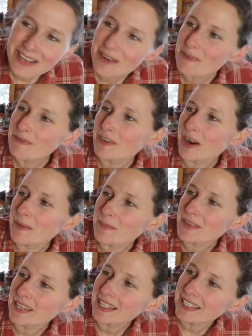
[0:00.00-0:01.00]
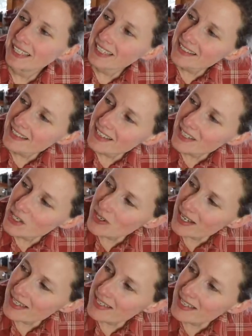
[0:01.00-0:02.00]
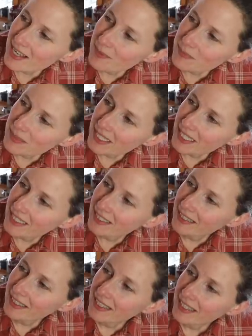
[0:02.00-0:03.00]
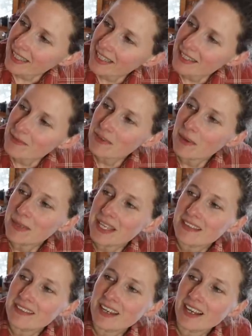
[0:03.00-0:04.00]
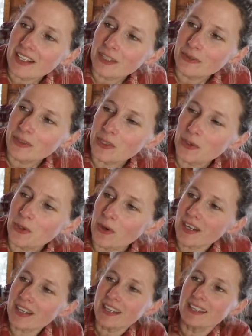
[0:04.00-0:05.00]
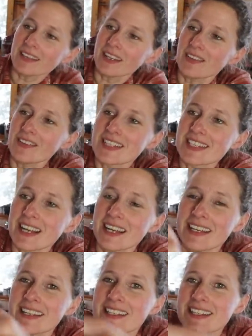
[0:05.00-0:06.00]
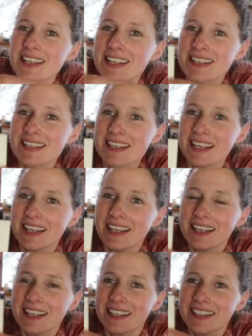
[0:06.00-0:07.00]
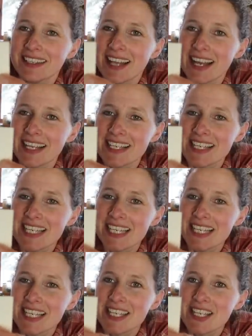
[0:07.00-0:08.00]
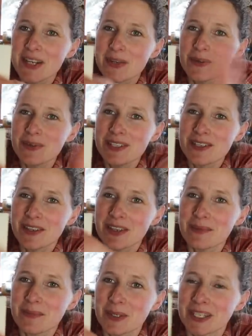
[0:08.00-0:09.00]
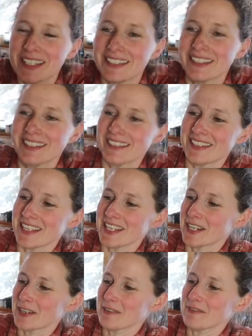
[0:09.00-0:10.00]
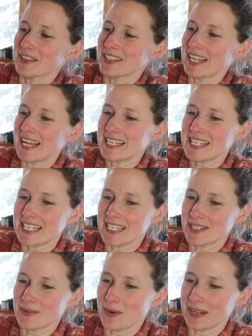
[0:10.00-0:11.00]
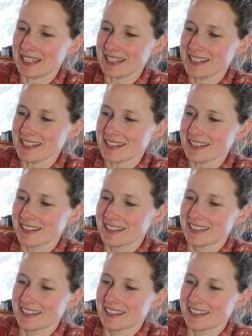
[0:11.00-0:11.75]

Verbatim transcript: From the Ithaca Trust Company in, from Ithaca, New York. And then on the side it says 192, so you can put in the year for the 1920s.